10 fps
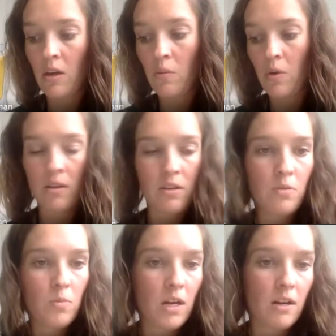were in the
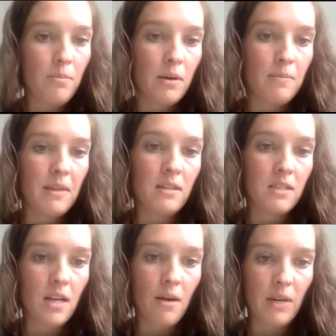numerator. I put them in the
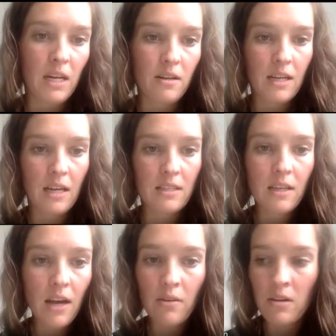denominator to
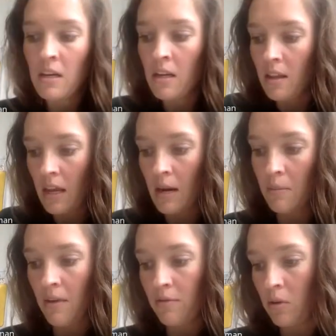cancel out. Then I'm
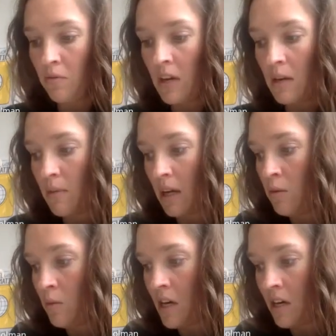left with feet in my
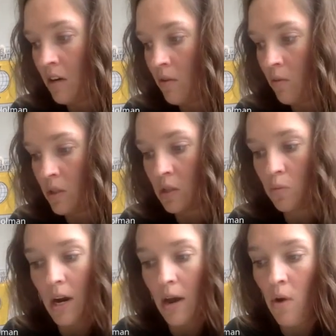numerator, which is
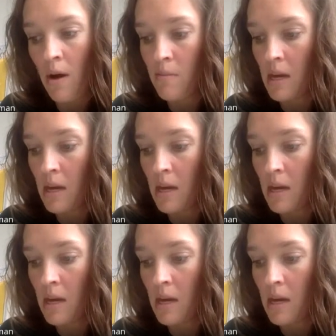what I want in my